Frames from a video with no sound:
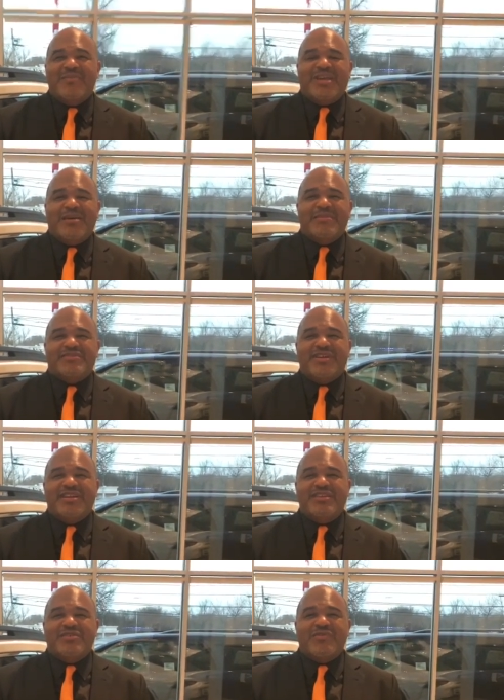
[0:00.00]
Became the
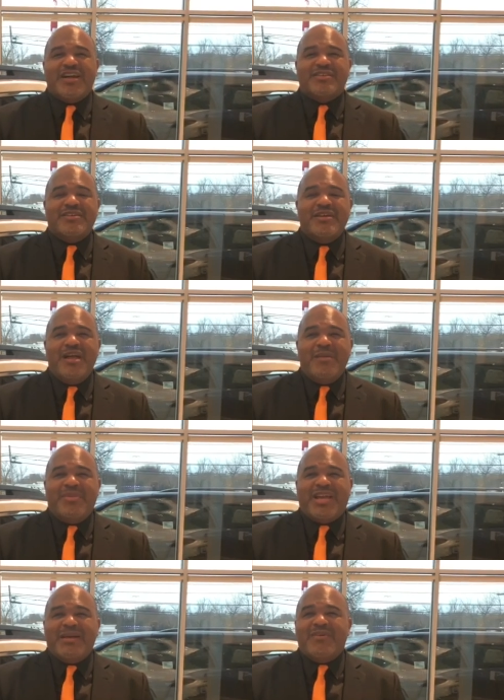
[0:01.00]
training director,
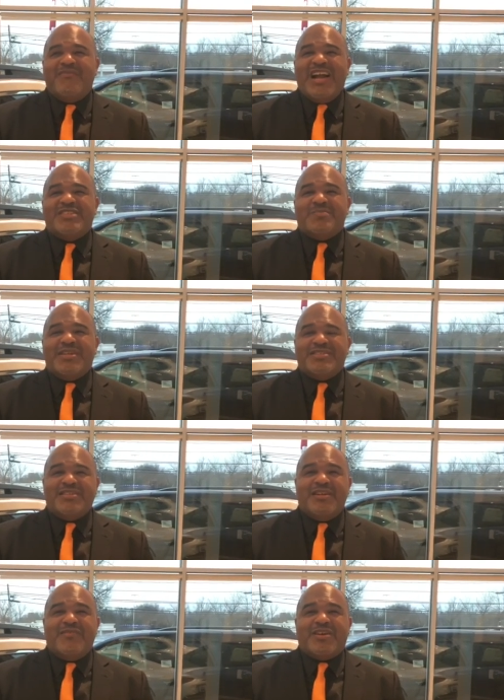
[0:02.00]
became the vice
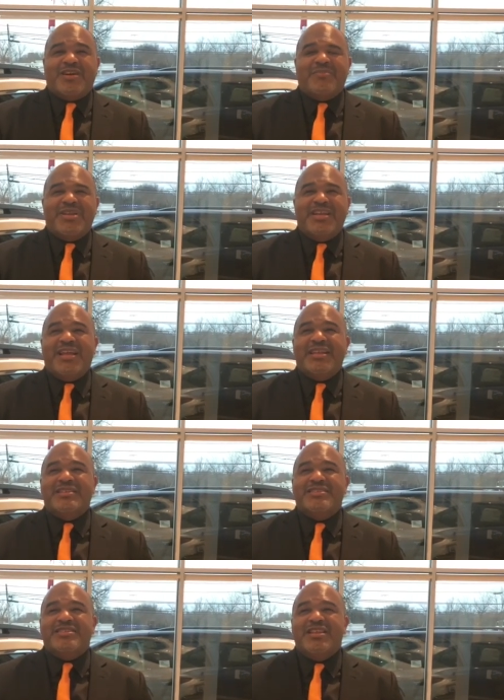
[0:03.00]
president of the company,
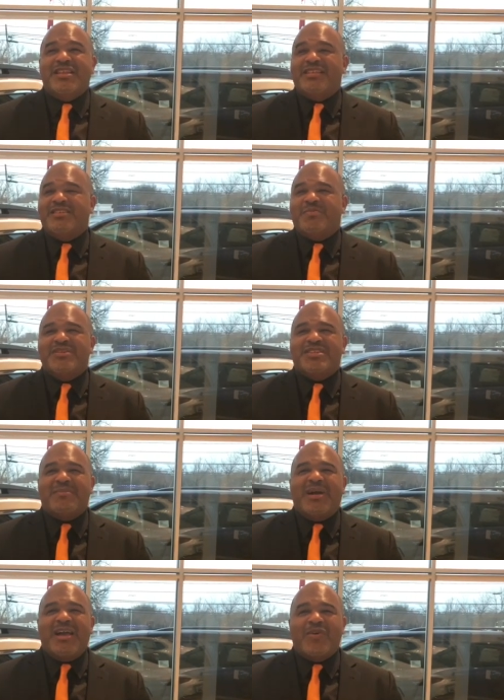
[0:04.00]
and to the, at this point in
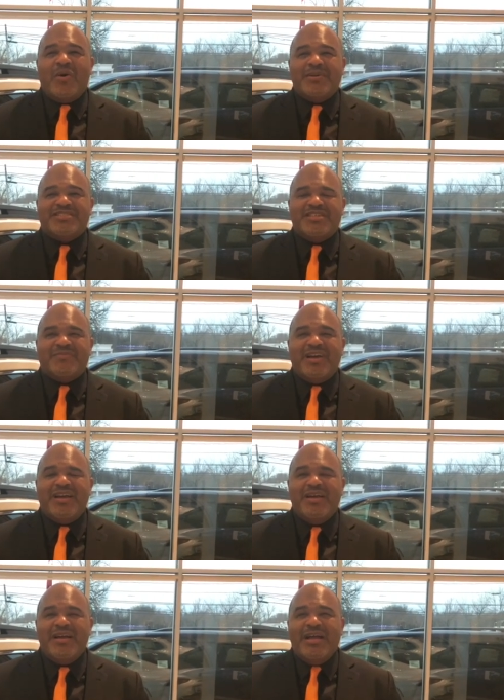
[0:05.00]
time, I have ownership, right?